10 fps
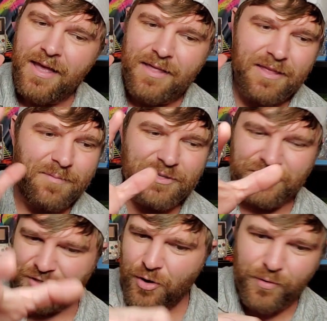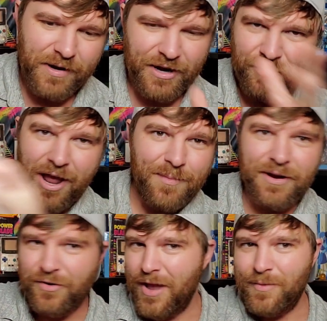They've been just going and grabbing
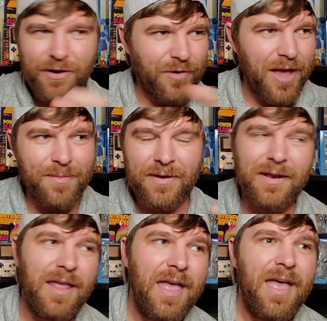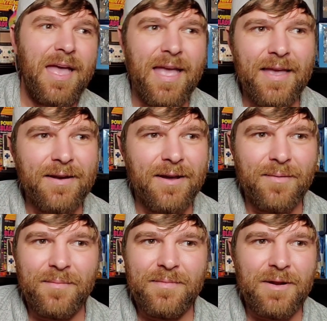
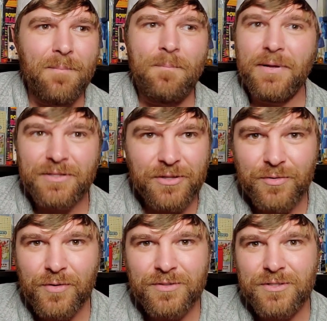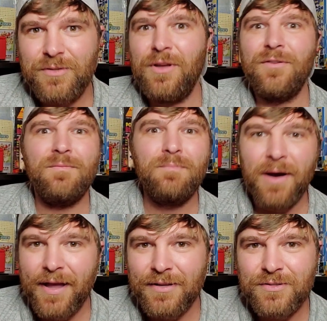and building their own studios,
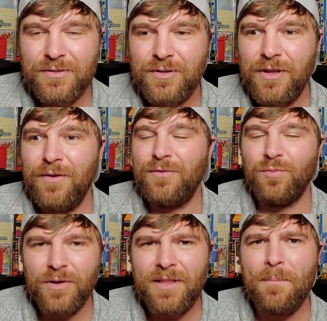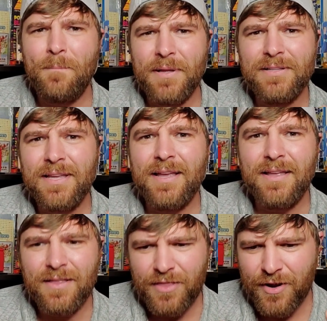buying studios, really
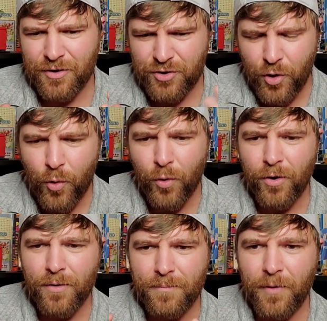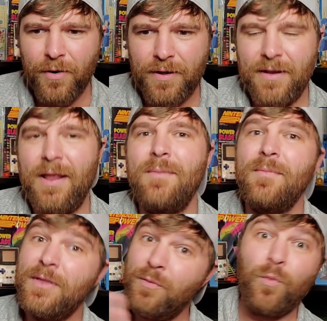building their core market.
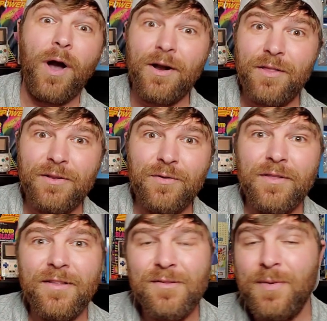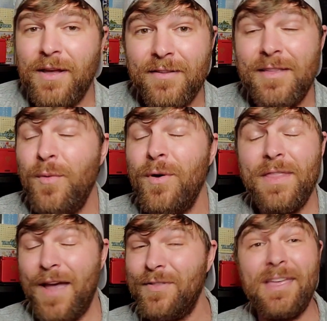And why are they doing this? Because they
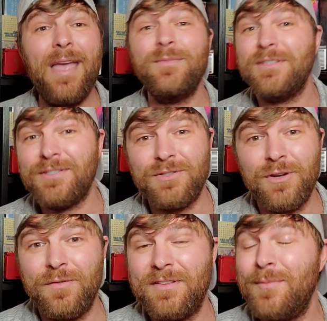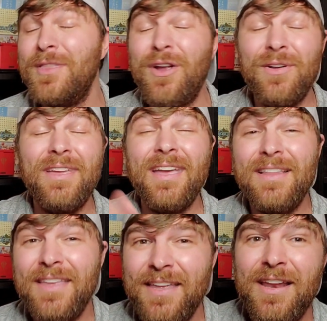have the games as a service. They're
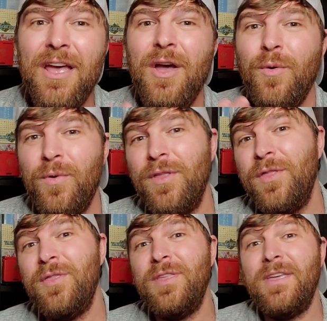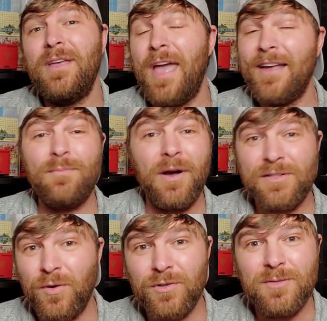killing it with the
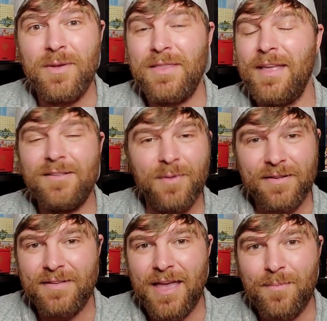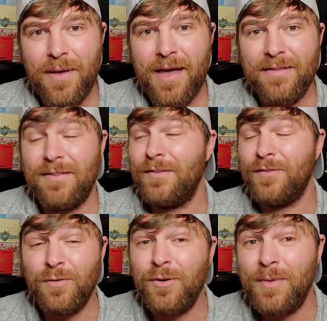Xbox Ultimate and the Xbox Game Pass and
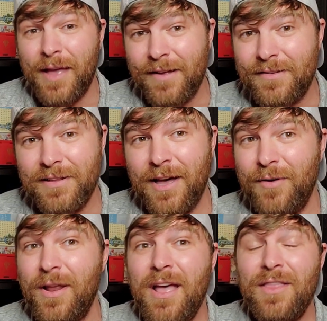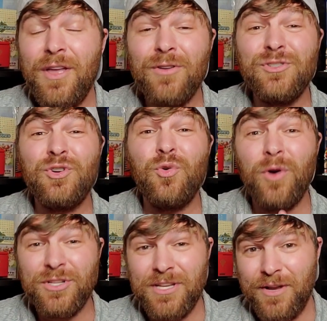soon to be xCloud. They're just
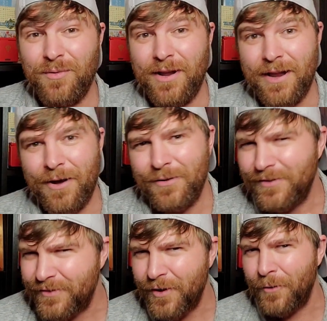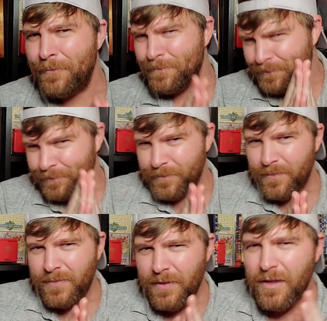crushing it right now. So,
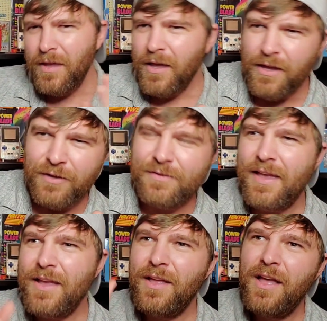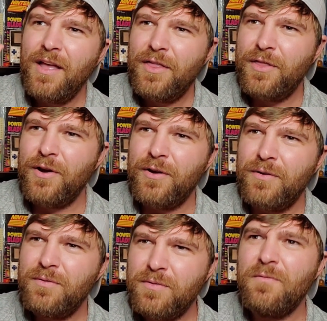you take
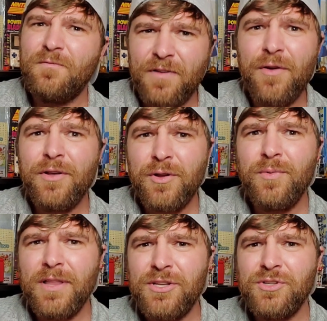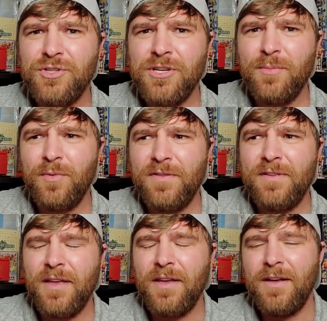their very good relationship with
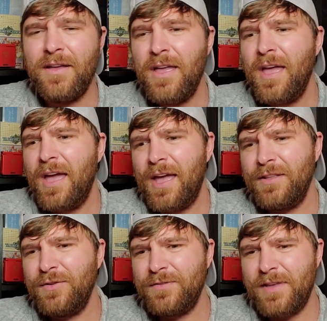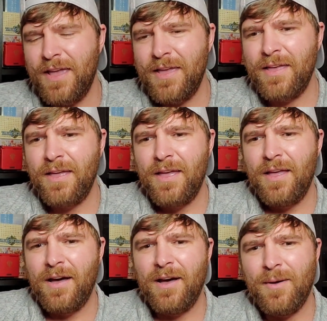Sega, and you take
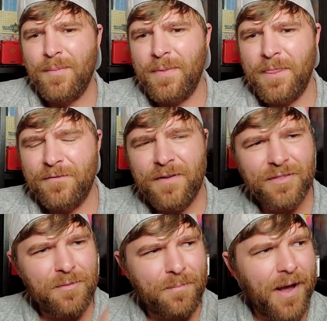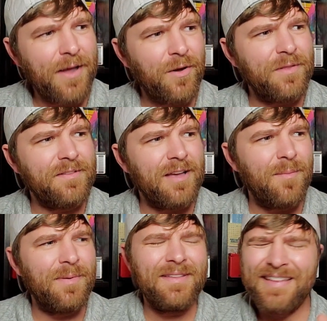the fact they're buying all these
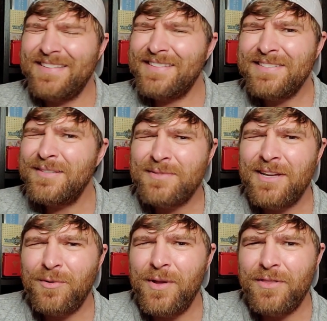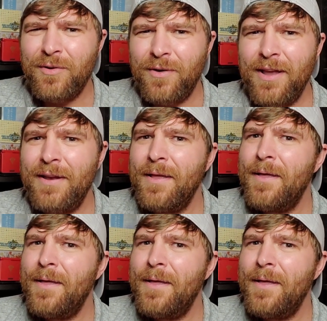companies. That still seems kind of weak though, right?